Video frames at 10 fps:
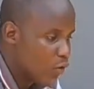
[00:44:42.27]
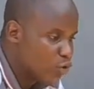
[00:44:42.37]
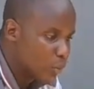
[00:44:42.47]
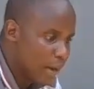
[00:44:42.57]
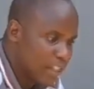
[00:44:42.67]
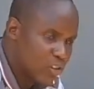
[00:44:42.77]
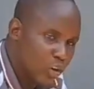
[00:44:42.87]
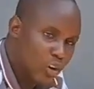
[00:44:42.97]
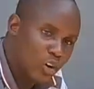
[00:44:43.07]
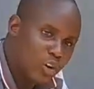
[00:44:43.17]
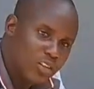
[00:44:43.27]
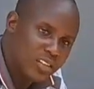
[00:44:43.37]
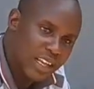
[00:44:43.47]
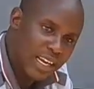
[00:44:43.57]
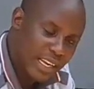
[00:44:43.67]
of tomato,
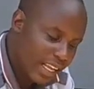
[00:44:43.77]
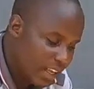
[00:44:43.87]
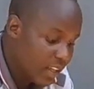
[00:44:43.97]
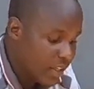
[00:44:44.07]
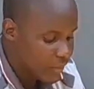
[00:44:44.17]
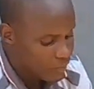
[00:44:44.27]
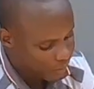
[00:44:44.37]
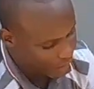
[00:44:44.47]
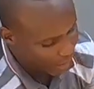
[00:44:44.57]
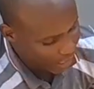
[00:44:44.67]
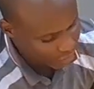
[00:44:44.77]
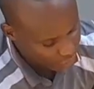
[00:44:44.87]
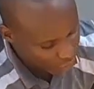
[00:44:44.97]
hohos, and